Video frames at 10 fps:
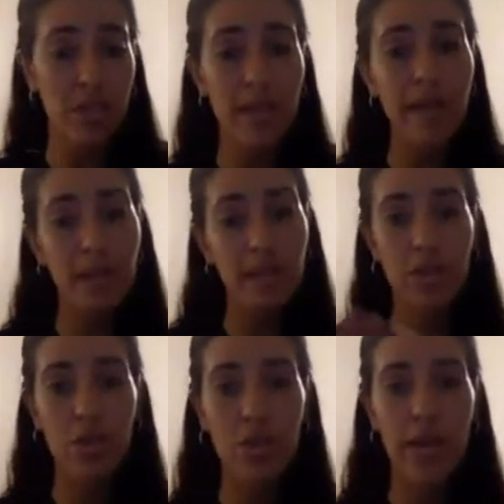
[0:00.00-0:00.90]
It depends.
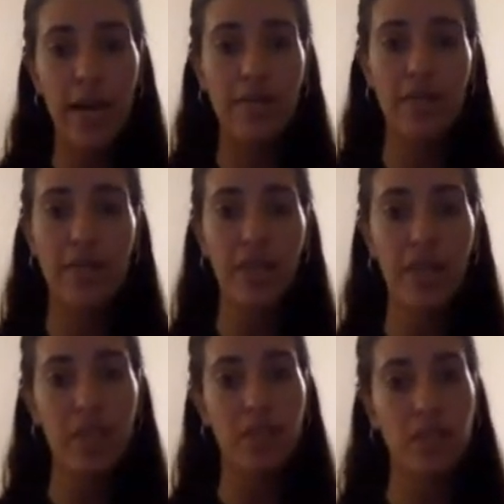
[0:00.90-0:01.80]
We have
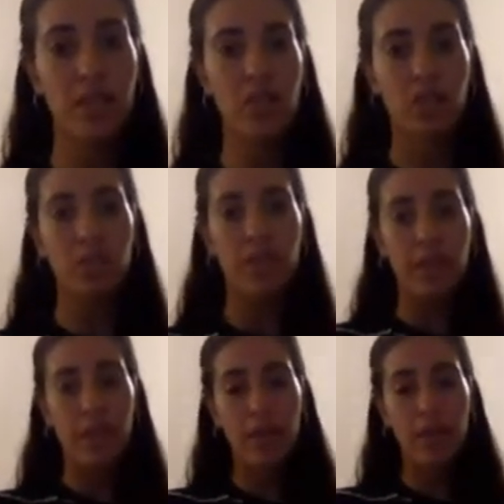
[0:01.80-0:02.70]
different things that you can play
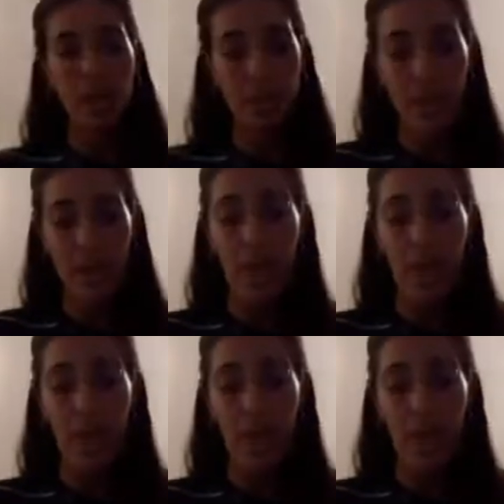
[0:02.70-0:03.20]
around with.